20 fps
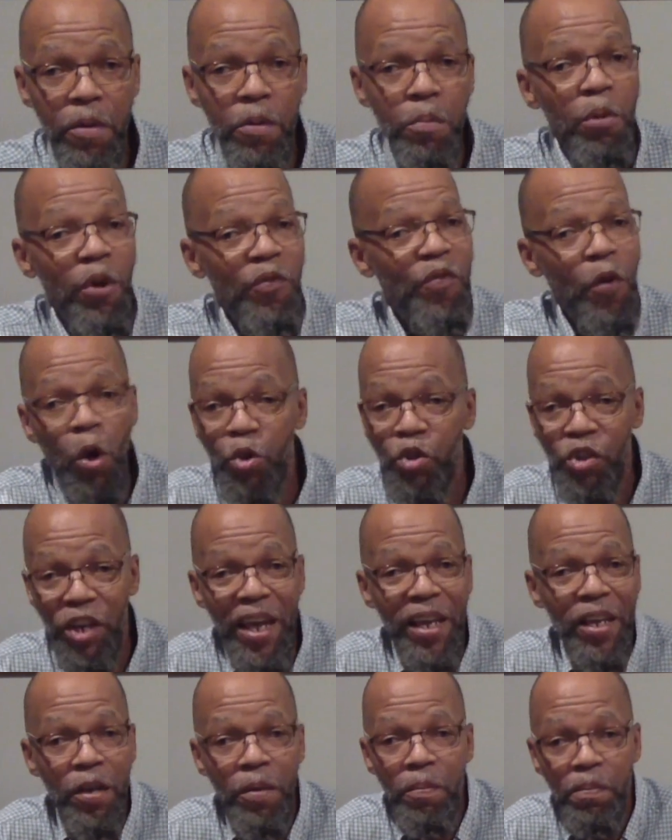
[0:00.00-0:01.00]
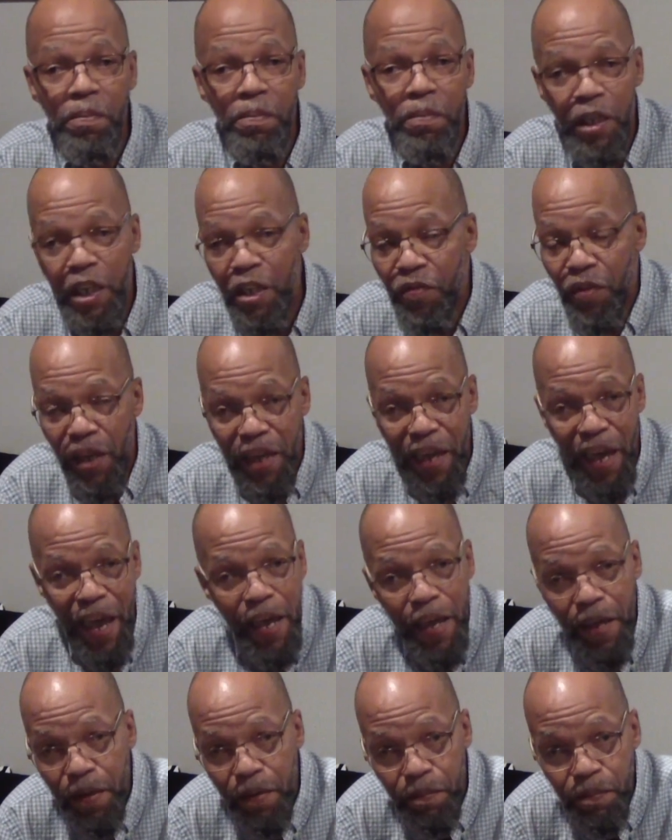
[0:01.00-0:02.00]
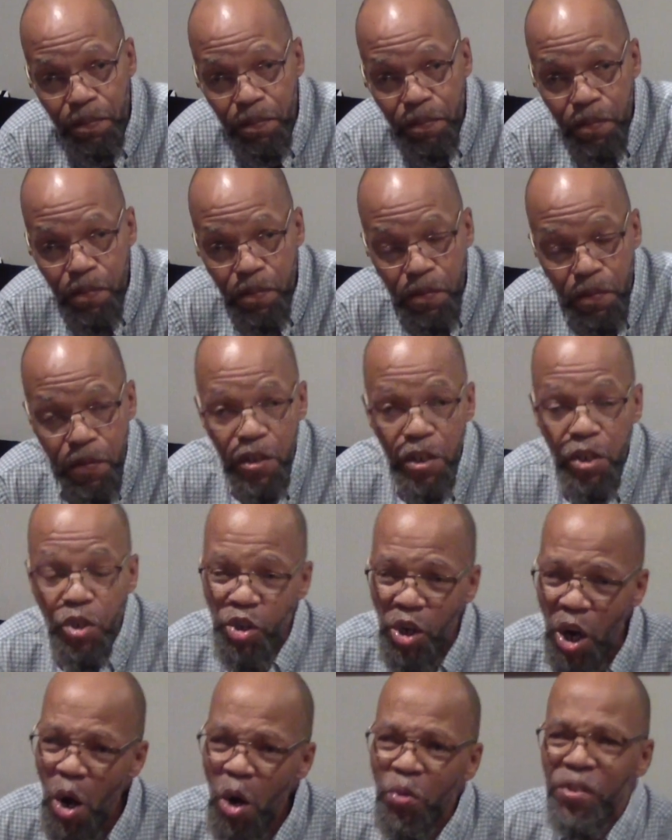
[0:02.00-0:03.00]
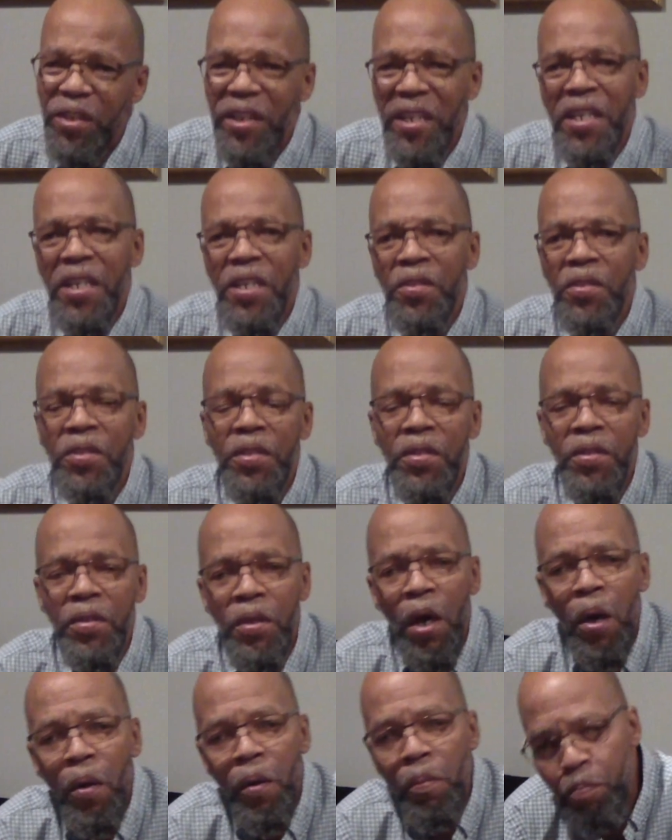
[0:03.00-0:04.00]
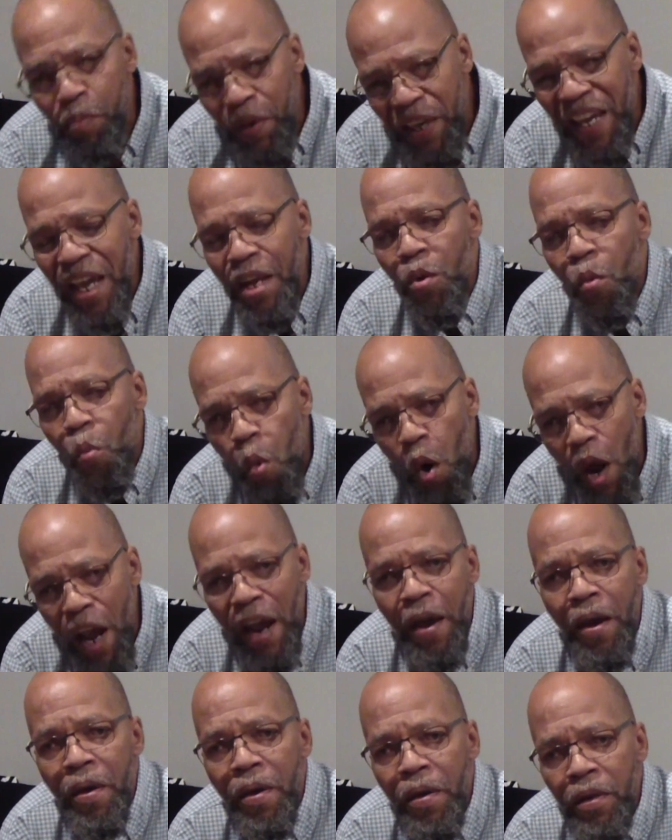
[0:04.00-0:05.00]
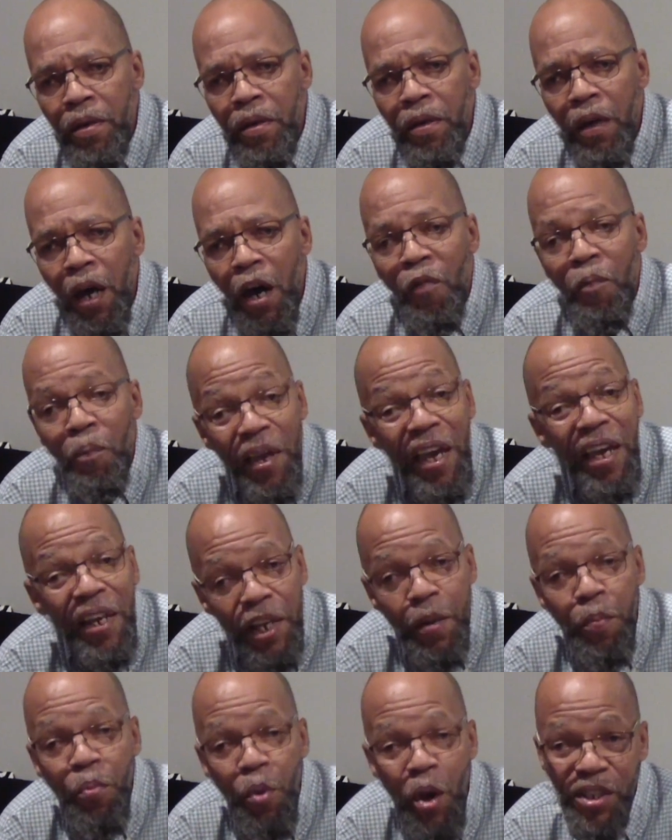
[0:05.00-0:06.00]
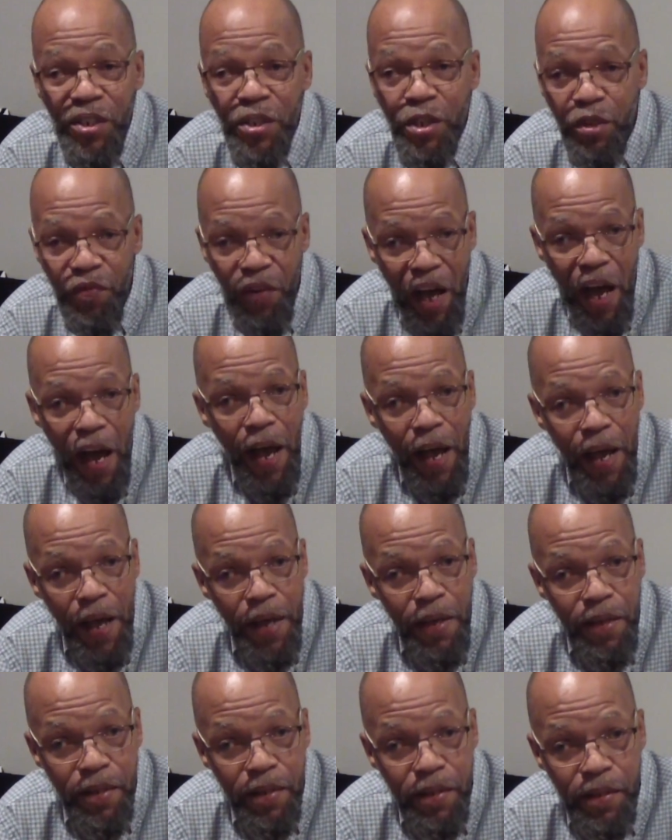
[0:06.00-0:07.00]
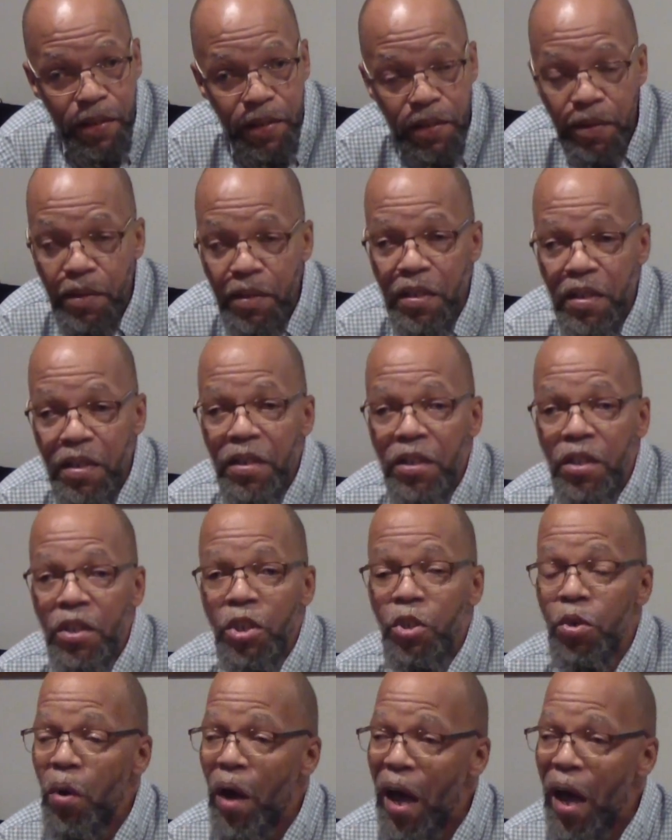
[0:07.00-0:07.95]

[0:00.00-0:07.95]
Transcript: before Jacob even came. Church is the being aware of being in the presence of God. You